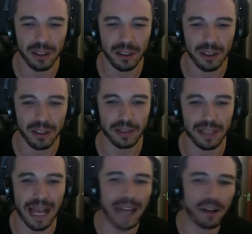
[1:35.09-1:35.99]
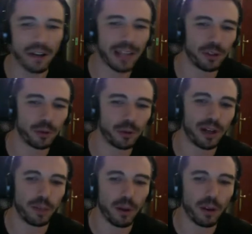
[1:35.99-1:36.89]
Because I know that you were
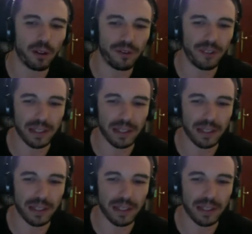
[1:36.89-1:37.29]
involved